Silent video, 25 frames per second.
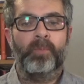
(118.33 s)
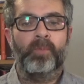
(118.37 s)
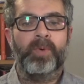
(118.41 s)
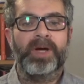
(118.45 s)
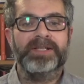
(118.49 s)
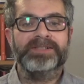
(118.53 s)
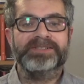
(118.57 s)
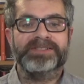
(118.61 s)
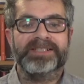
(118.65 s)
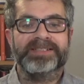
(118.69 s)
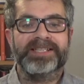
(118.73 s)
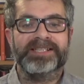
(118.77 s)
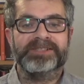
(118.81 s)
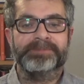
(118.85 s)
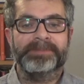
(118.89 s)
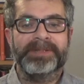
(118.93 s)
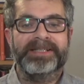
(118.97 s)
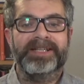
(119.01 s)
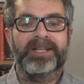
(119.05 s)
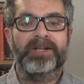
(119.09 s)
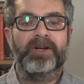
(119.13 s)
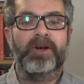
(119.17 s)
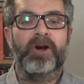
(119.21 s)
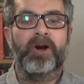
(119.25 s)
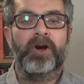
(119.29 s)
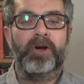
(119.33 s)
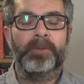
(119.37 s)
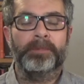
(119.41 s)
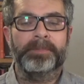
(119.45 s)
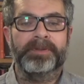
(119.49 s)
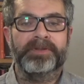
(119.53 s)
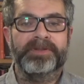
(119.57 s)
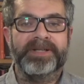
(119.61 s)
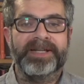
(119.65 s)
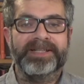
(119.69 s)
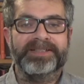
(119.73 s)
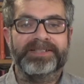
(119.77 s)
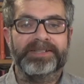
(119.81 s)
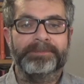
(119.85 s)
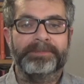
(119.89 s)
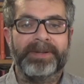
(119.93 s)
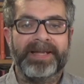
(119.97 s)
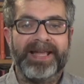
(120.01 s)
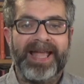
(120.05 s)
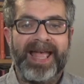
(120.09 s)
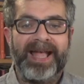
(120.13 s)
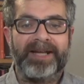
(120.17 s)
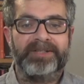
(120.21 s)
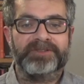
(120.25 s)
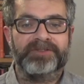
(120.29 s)
once it has been incorporated
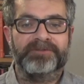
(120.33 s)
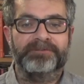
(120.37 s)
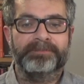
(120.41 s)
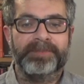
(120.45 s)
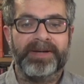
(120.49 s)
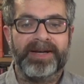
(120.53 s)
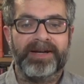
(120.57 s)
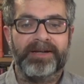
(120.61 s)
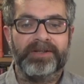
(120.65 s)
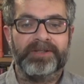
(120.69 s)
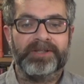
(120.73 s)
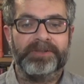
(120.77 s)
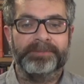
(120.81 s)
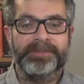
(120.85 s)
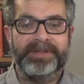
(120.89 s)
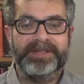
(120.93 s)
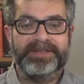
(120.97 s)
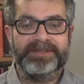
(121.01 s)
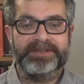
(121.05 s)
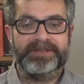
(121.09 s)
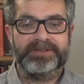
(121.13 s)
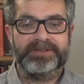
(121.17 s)
by Act of Parliament.